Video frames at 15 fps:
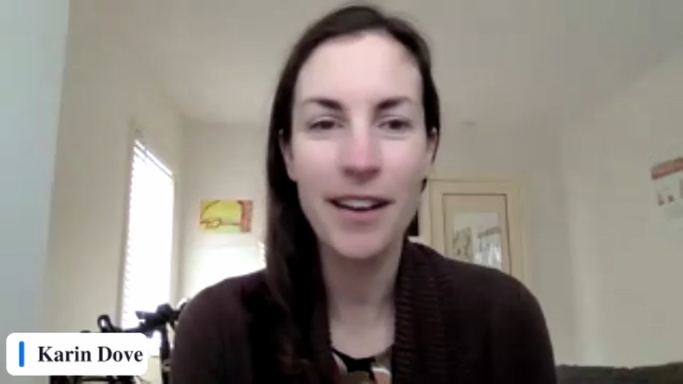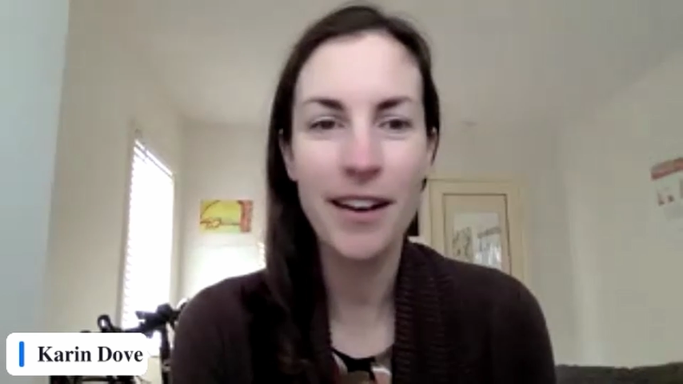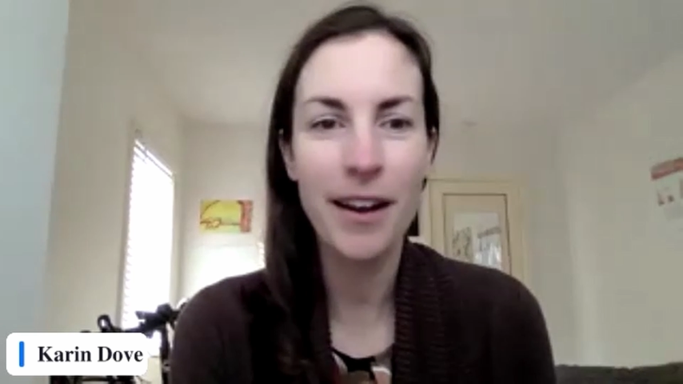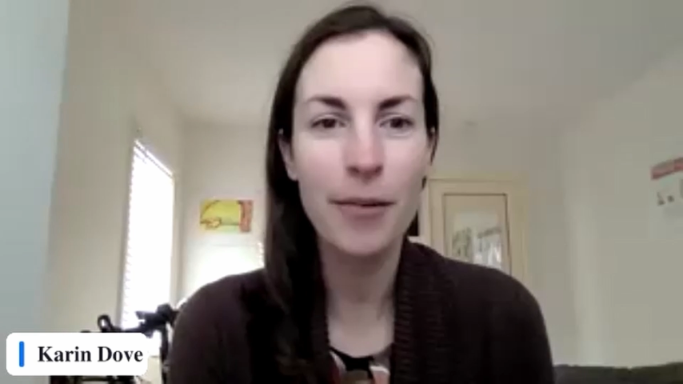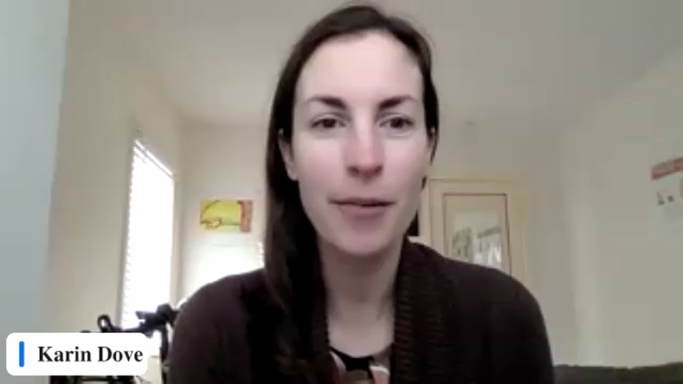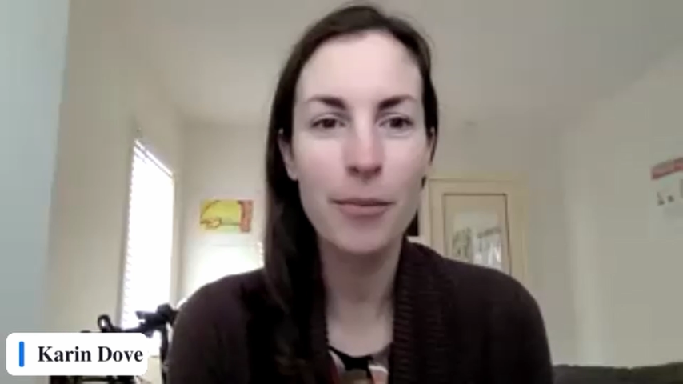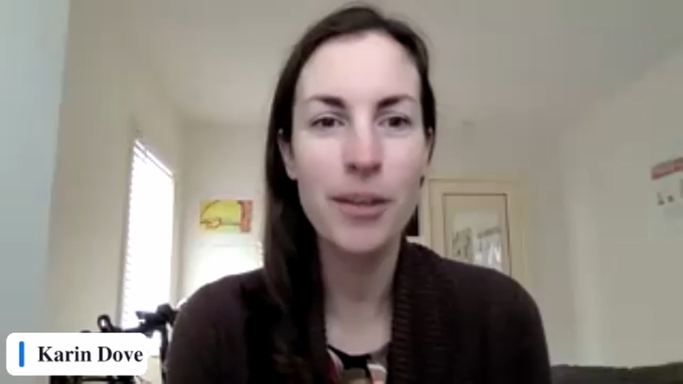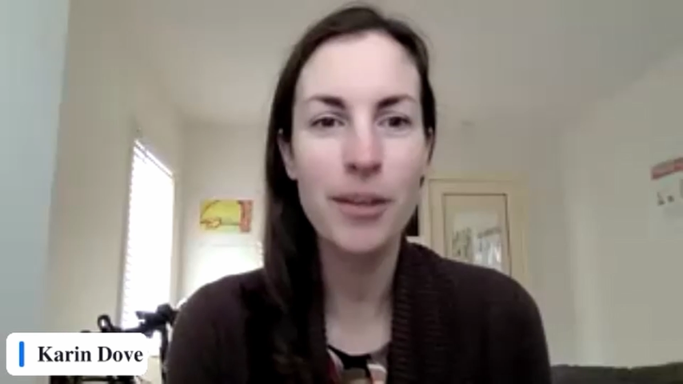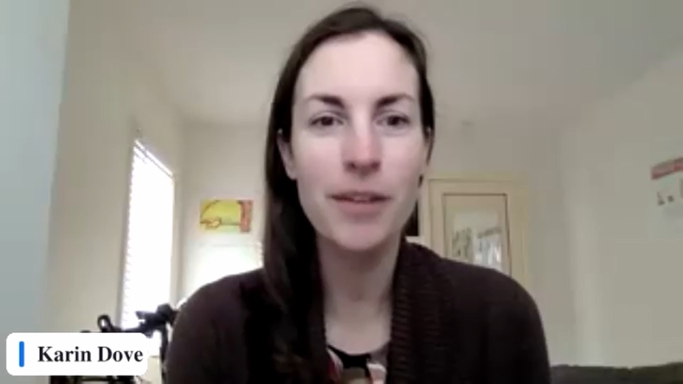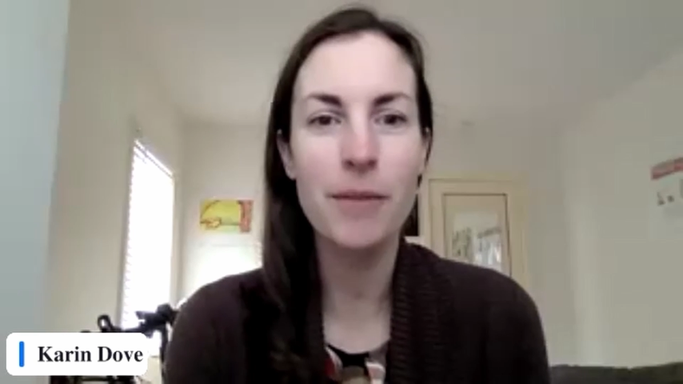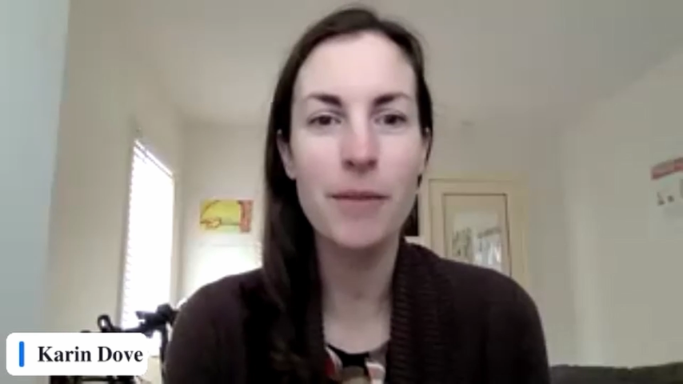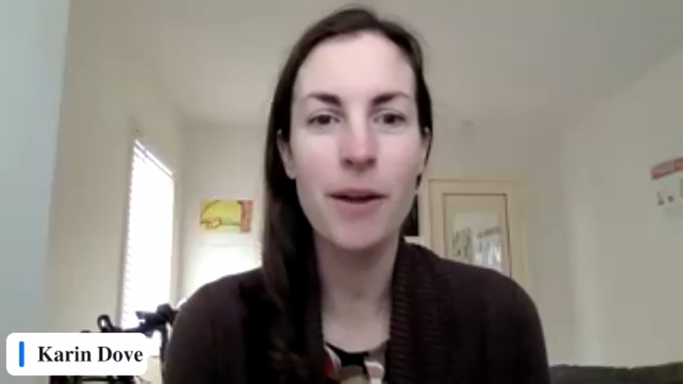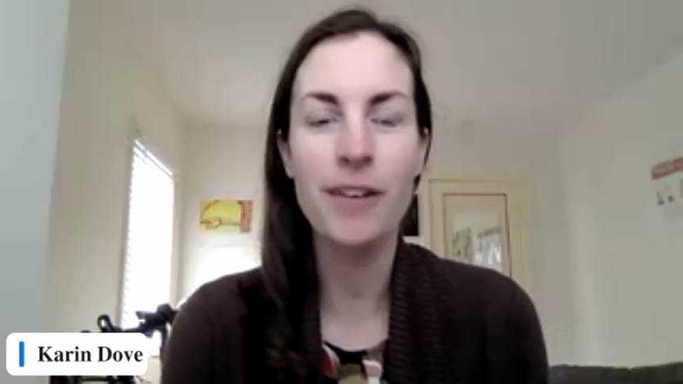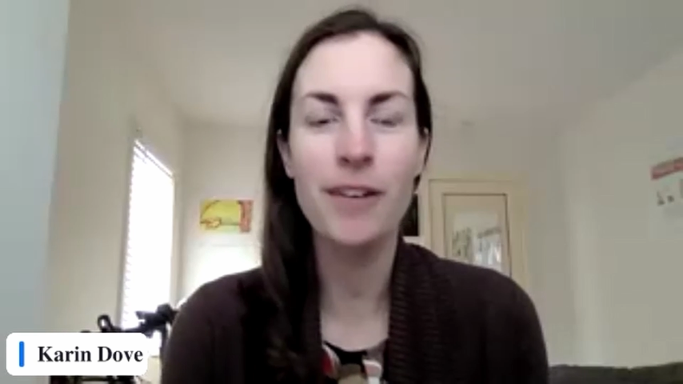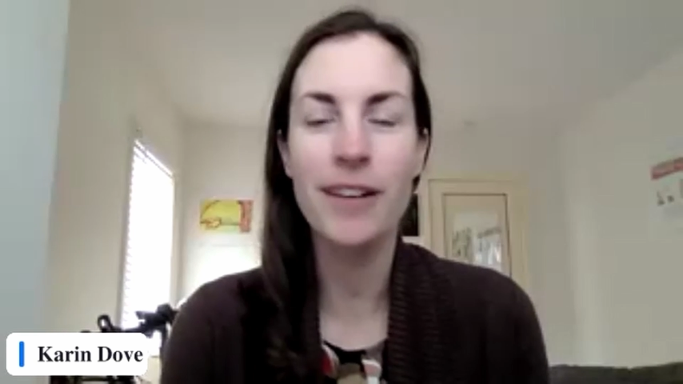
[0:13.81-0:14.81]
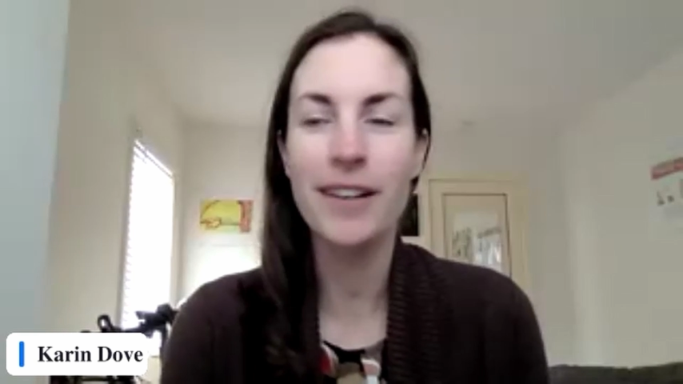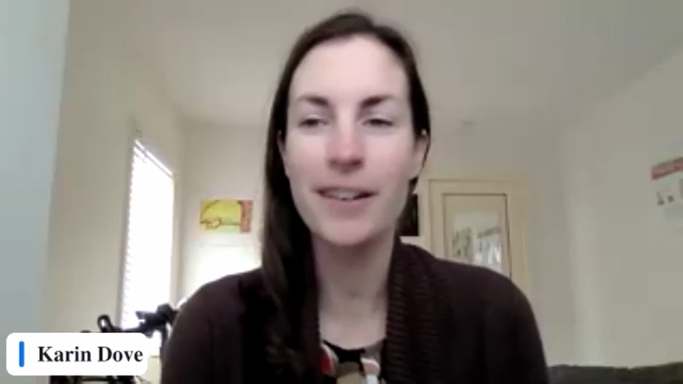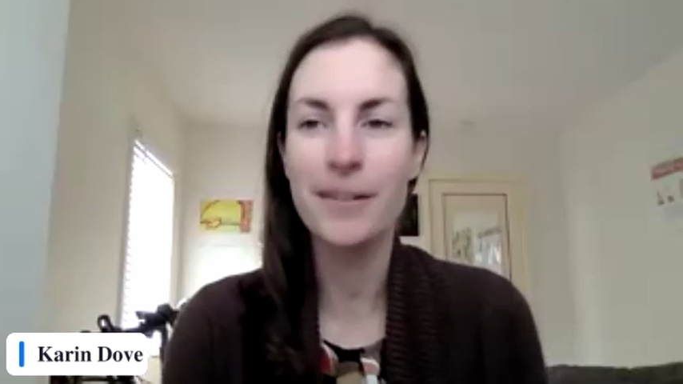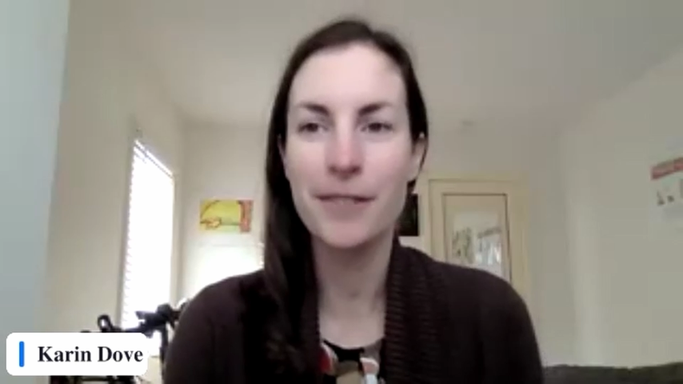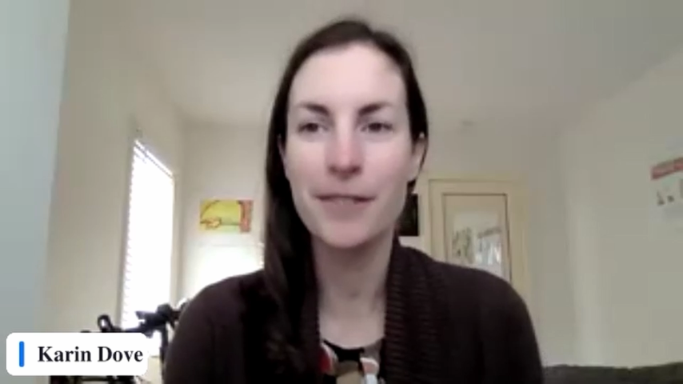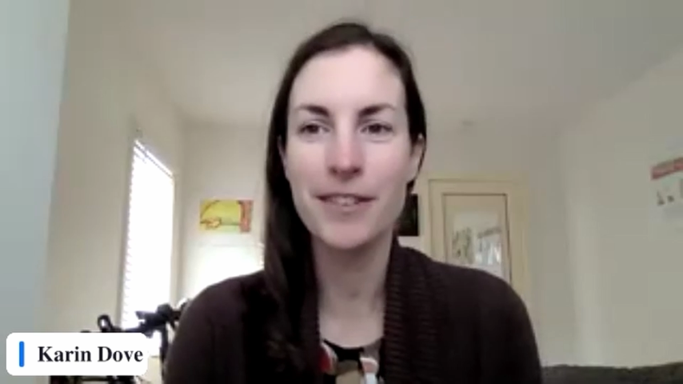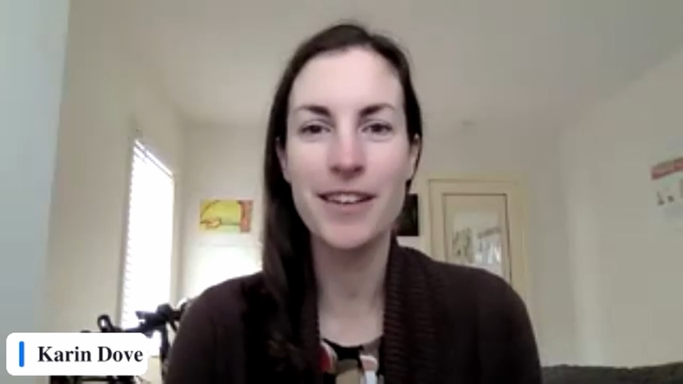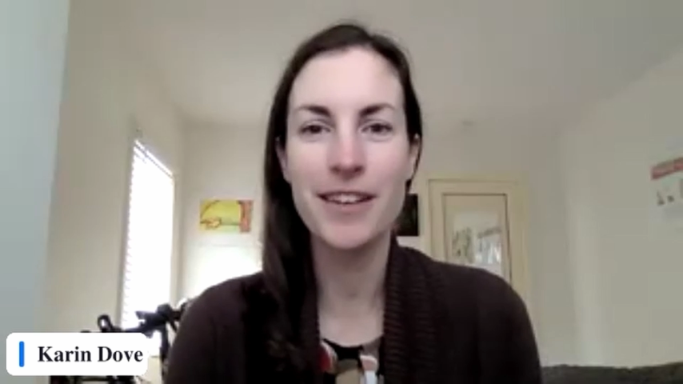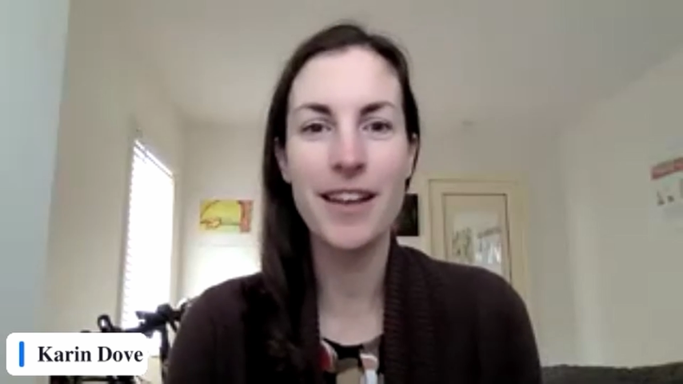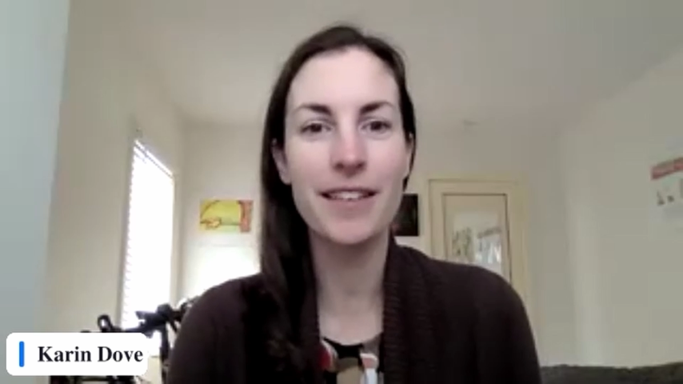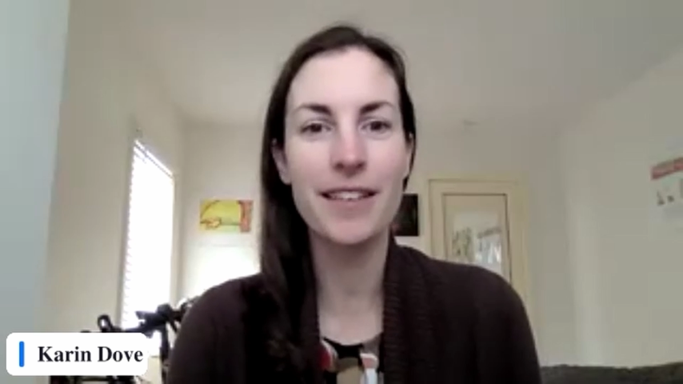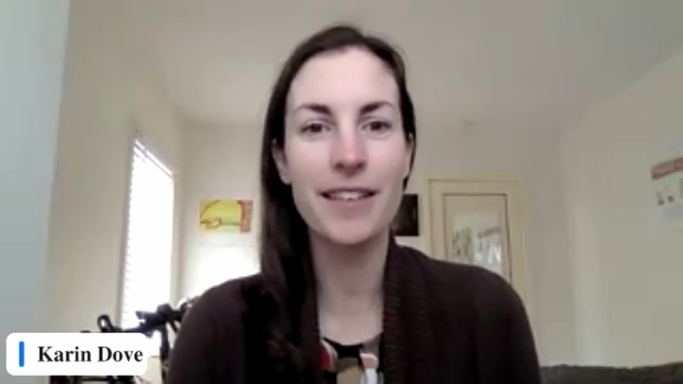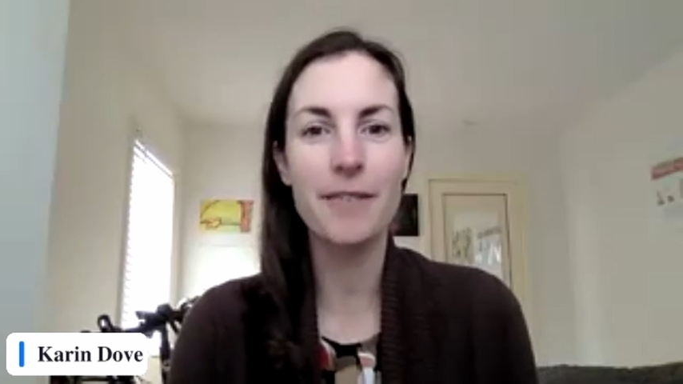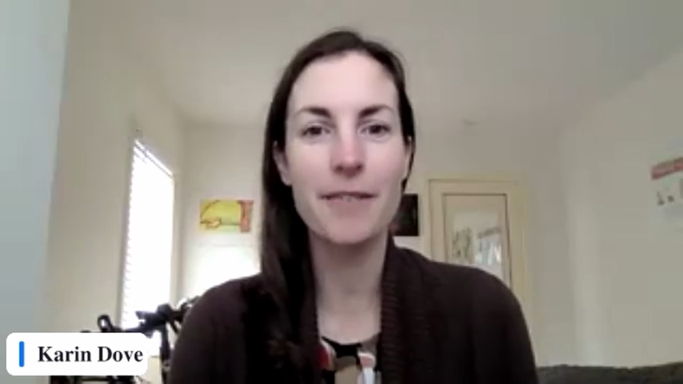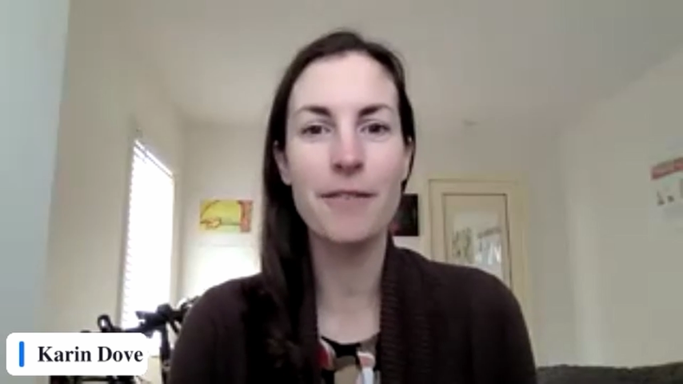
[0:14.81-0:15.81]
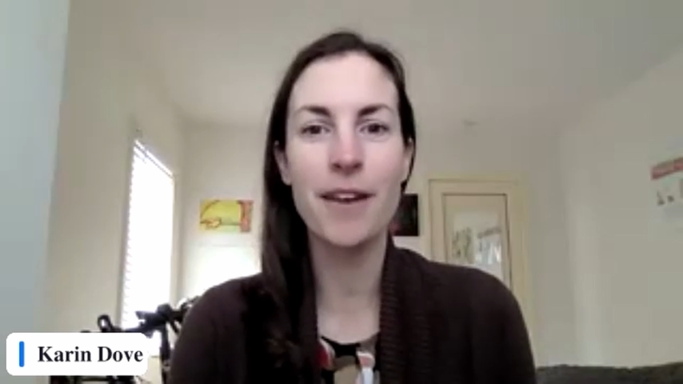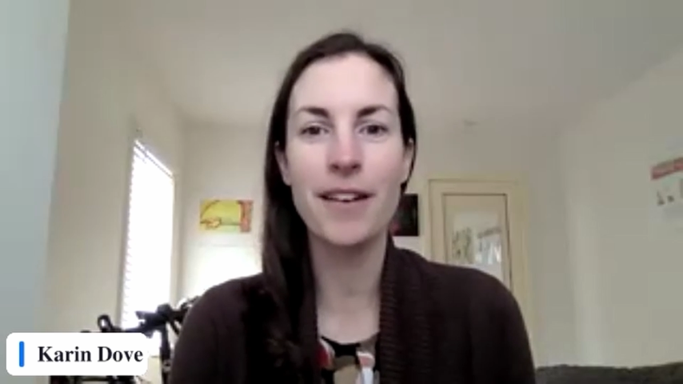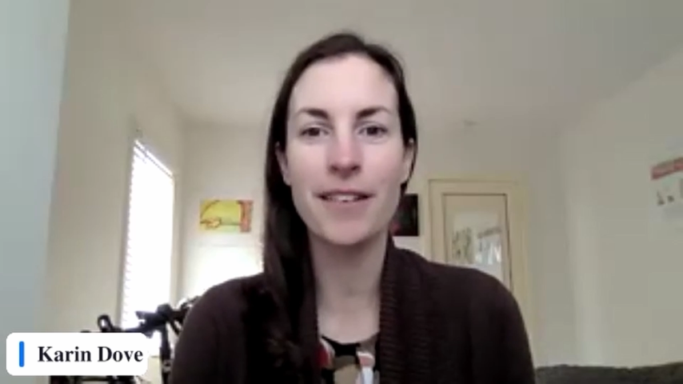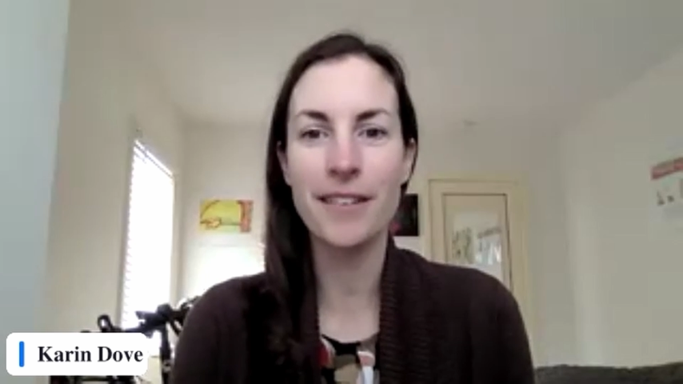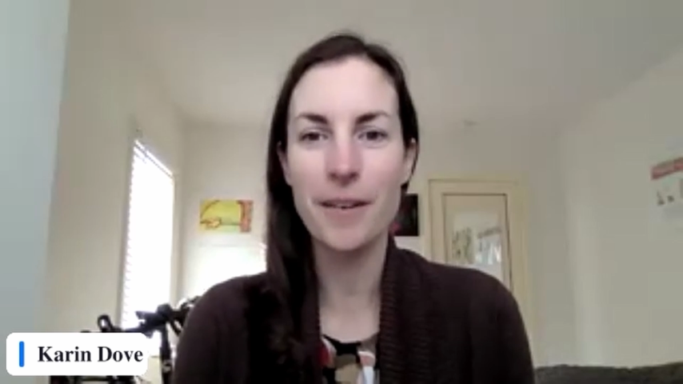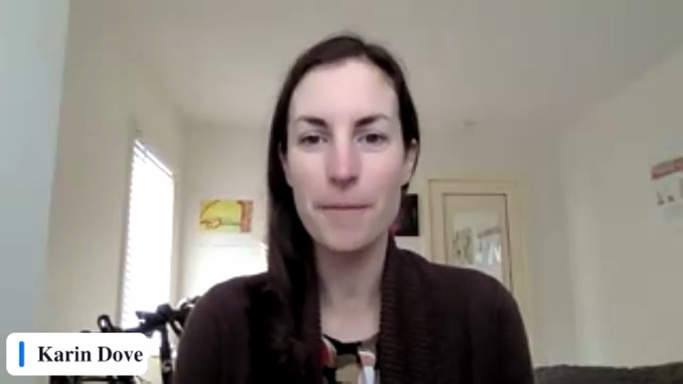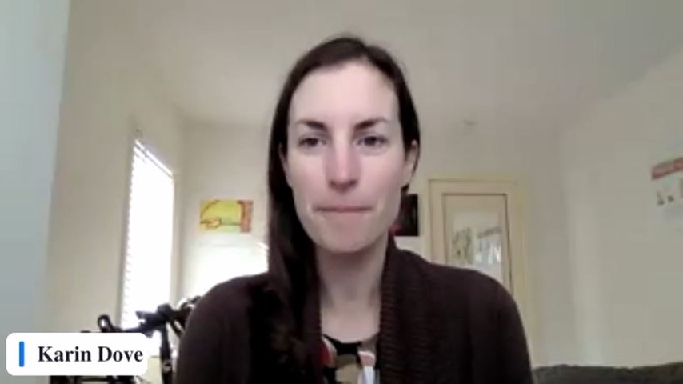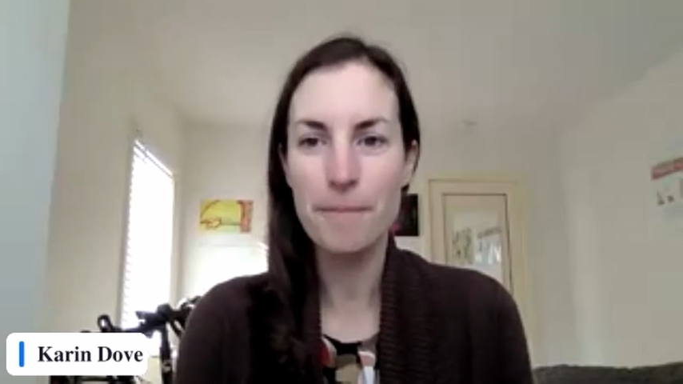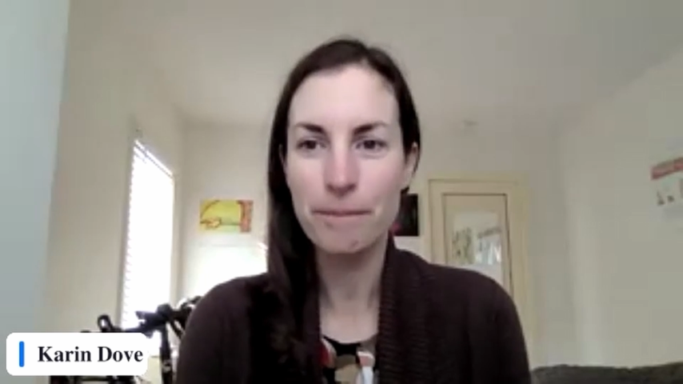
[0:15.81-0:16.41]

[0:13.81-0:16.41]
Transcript: and I will be your moderator for today's event.